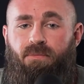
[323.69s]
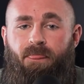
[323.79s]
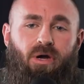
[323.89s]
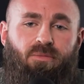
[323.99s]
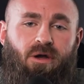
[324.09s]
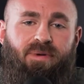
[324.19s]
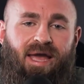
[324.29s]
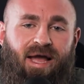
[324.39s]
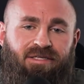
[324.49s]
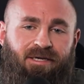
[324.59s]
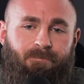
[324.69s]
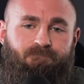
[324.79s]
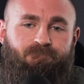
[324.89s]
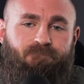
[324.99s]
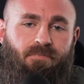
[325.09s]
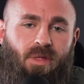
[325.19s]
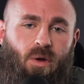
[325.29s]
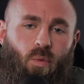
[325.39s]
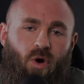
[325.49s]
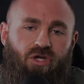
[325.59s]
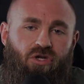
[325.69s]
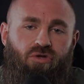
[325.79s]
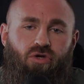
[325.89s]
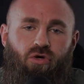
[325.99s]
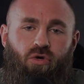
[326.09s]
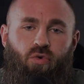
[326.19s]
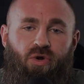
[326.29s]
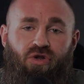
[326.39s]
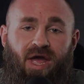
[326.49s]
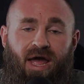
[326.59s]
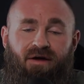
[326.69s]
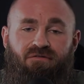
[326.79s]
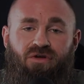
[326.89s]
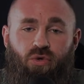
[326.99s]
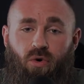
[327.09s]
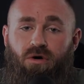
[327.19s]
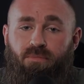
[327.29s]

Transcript: But you might be asking, what do you do when you have your